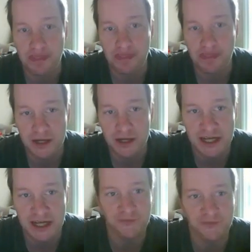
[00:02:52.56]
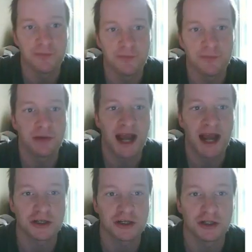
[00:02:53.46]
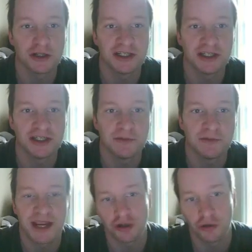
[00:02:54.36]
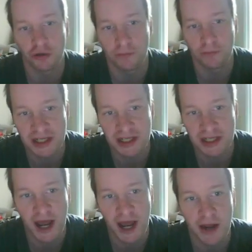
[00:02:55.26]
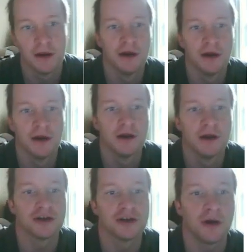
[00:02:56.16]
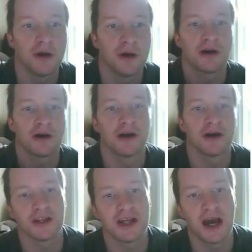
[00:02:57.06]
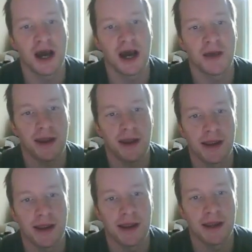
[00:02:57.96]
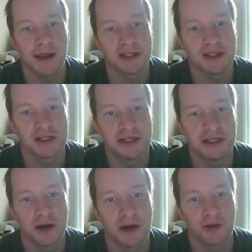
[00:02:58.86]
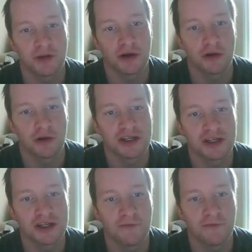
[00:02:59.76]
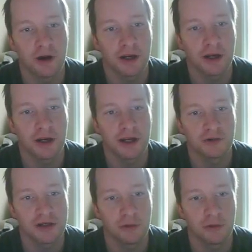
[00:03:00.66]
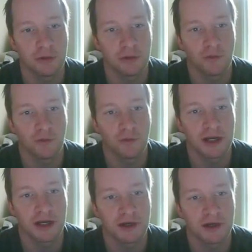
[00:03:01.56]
seeing if anybody would actually make a shirt based off of that. So I'm going to start here at the top and see what happens. I'm going to go to SunFrog, and we'll start with The Walking Dead.